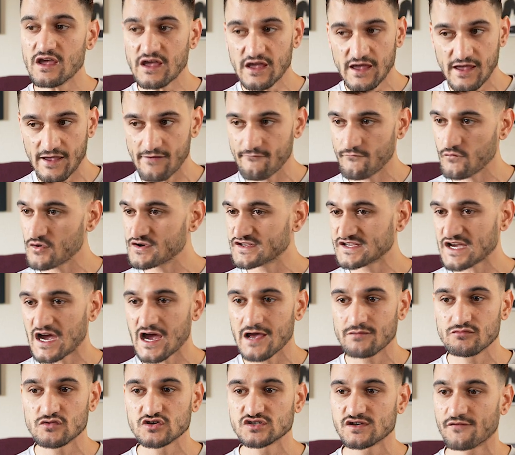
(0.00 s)
every
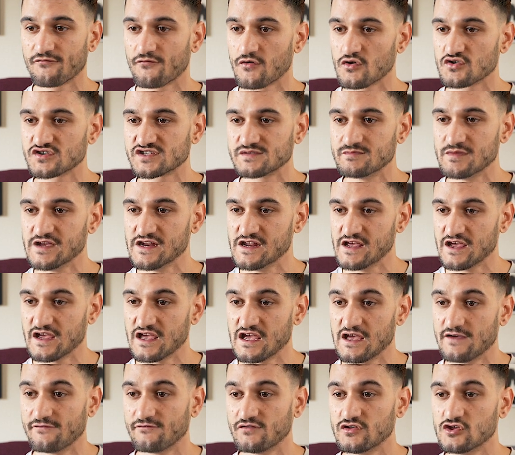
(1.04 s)
time there's a first meeting?
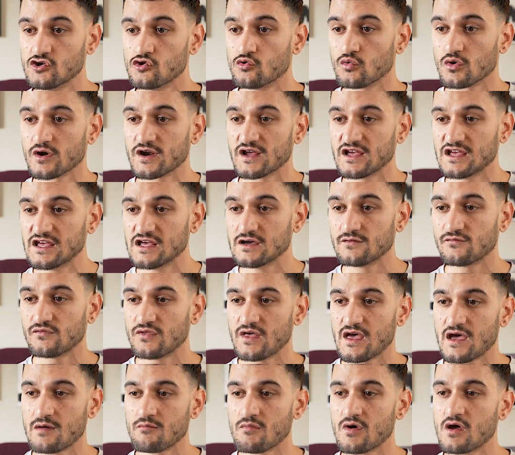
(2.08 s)
If you were to give
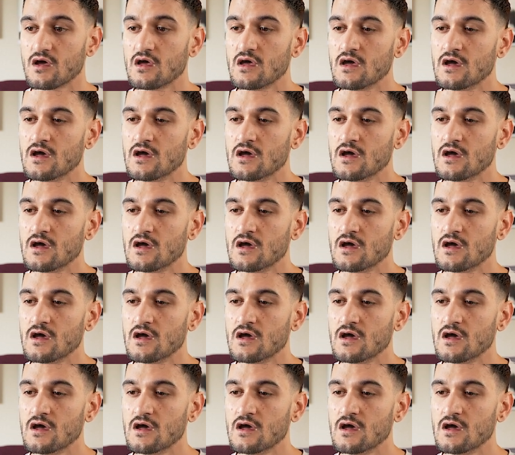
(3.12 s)
them